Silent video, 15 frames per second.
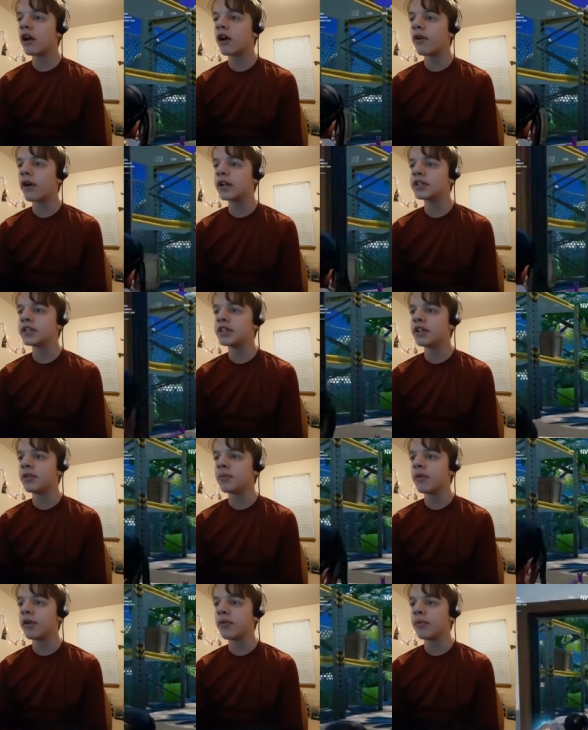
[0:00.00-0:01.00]
Oh, I see
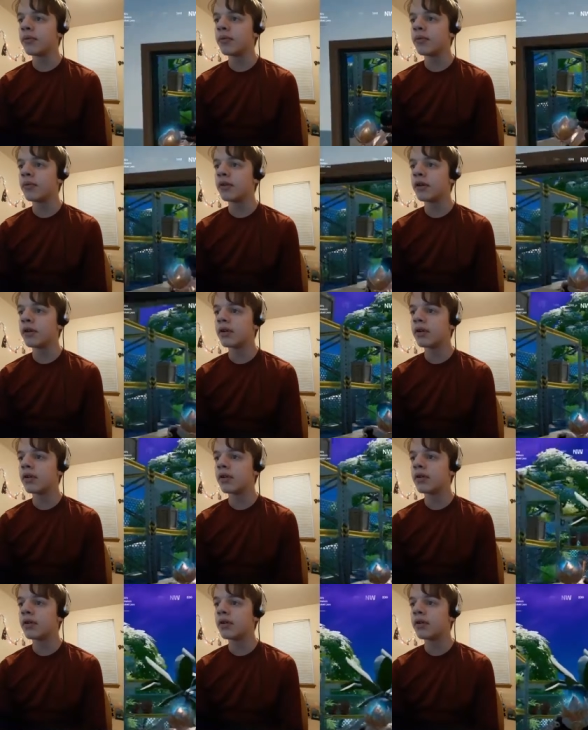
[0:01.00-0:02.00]
you, bro.
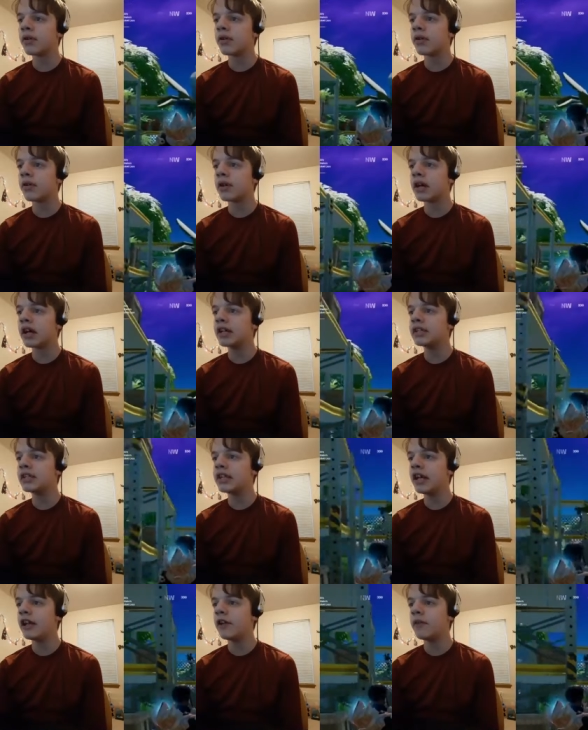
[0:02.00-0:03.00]
I
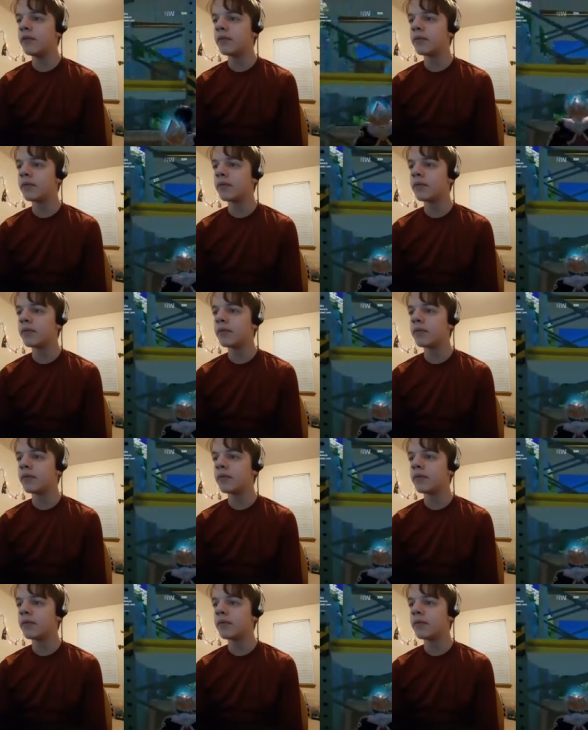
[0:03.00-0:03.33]
see you.